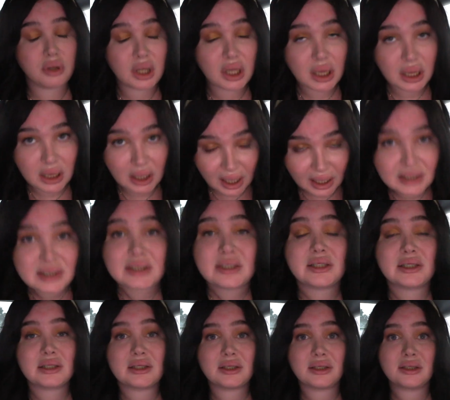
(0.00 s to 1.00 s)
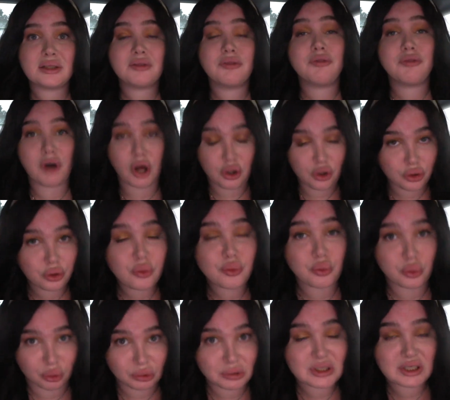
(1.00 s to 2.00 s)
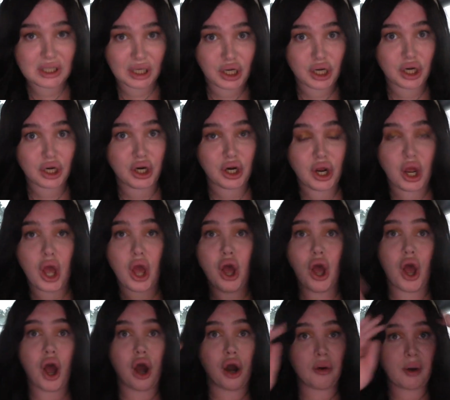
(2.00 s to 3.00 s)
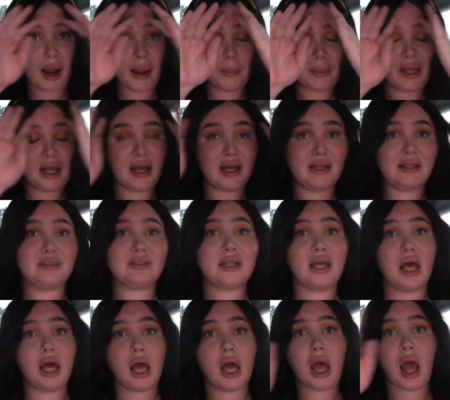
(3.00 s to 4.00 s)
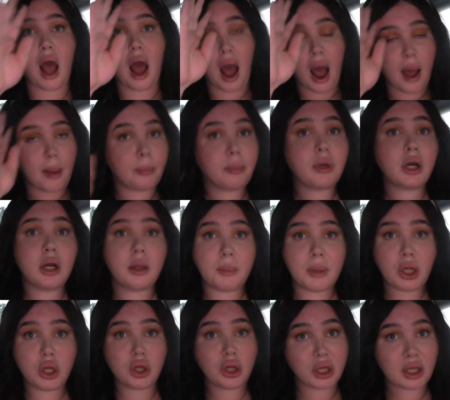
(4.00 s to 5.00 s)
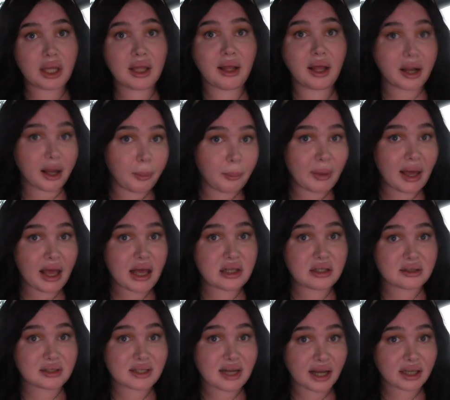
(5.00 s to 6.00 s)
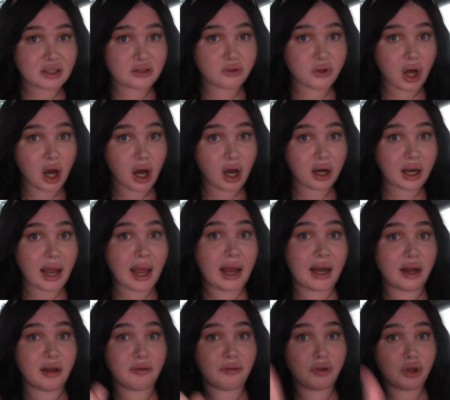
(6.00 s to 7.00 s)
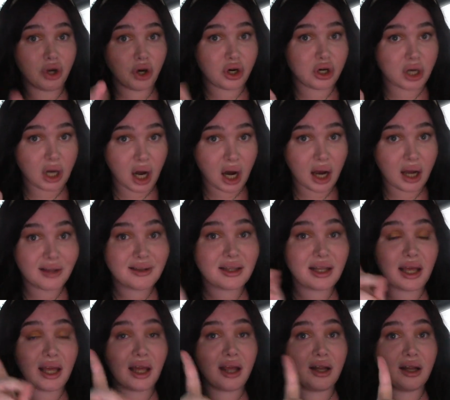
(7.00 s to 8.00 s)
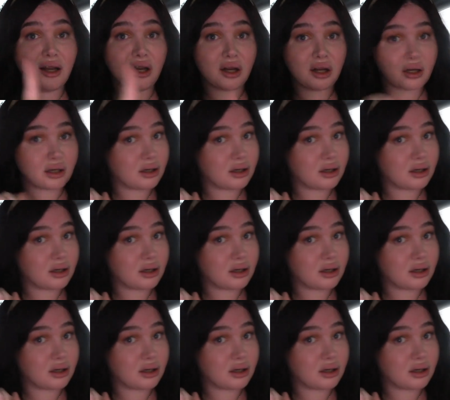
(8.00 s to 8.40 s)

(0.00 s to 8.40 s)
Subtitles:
let's follow the rules here. All right, because I'm going to be looking like a mess next vlog, and if you're not, then